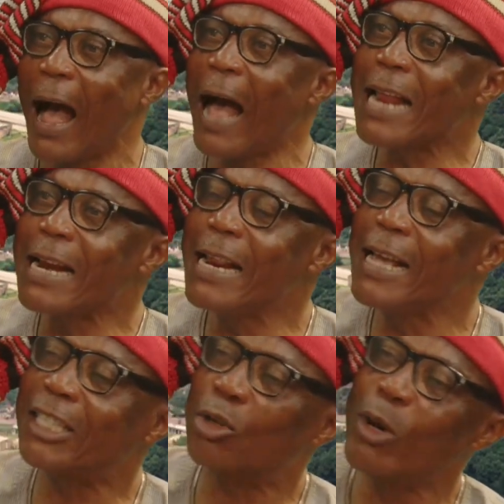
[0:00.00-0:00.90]
and they
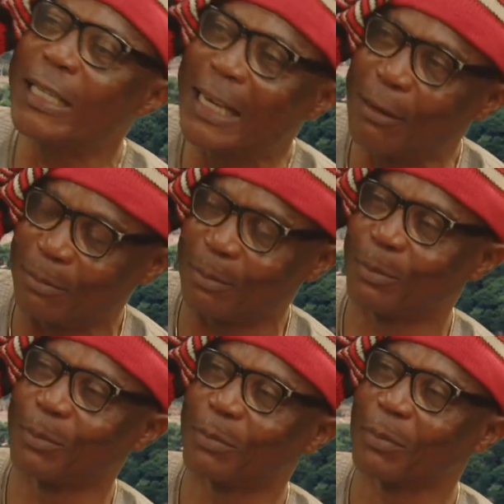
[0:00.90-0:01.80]
didn't squeeze him
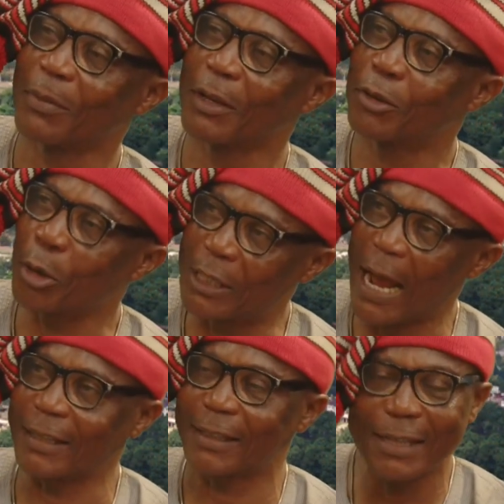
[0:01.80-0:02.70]
to
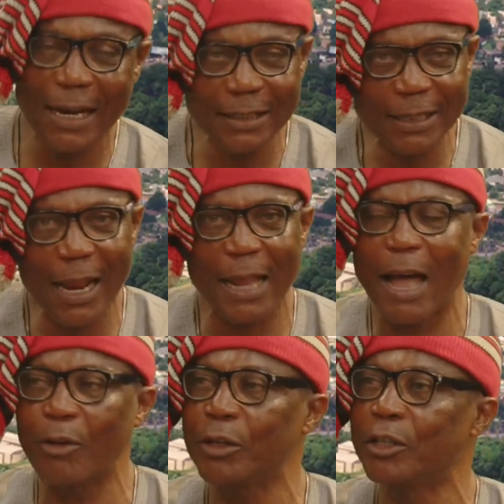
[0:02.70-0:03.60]
death. They still
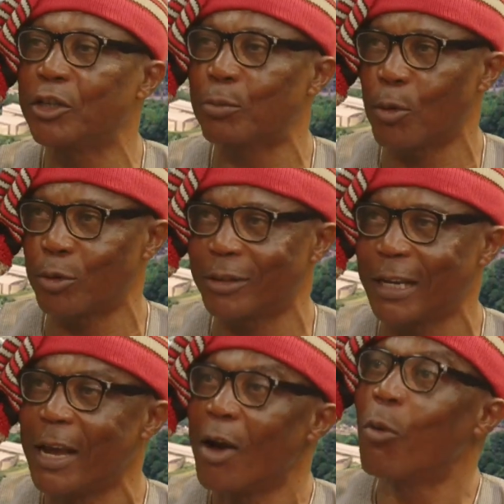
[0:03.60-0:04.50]
allow him dispose.
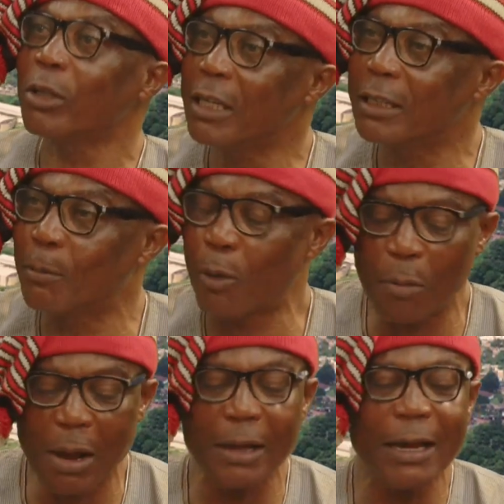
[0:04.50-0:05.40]
What is the
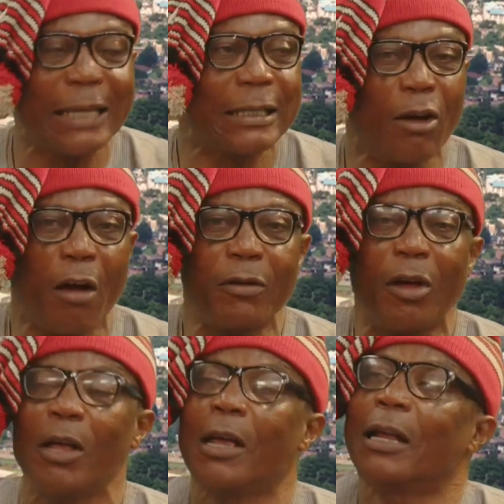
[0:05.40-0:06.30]
problem? As a
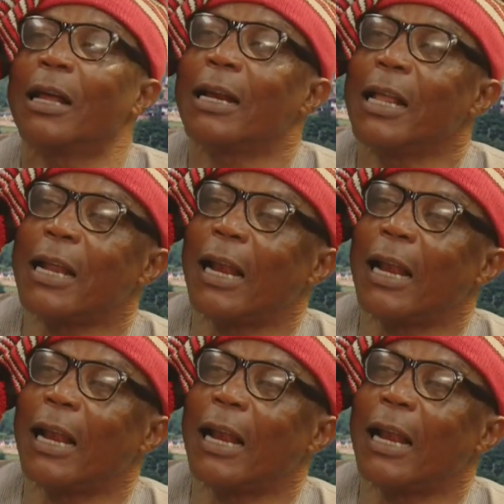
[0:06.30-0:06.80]
governor, let